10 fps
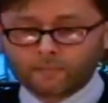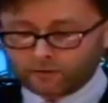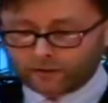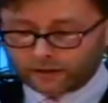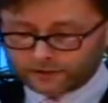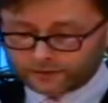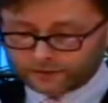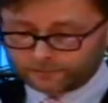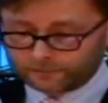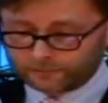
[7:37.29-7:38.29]

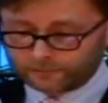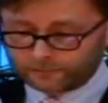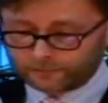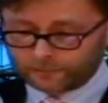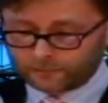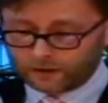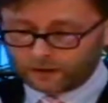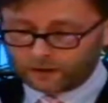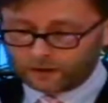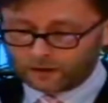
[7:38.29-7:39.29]
significantly
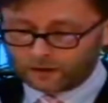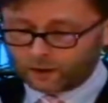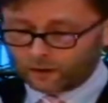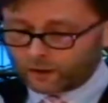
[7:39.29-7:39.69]
contributed